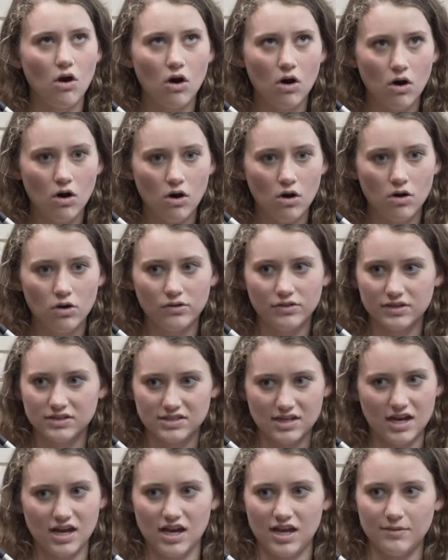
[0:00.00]
all the
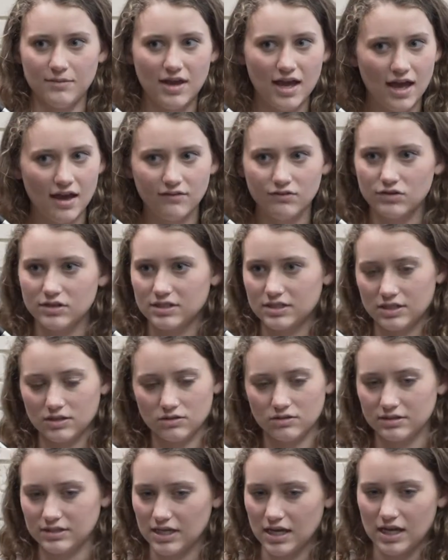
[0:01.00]
time. Every
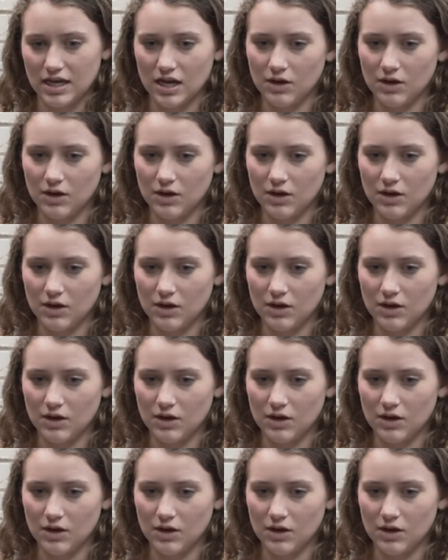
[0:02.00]
single day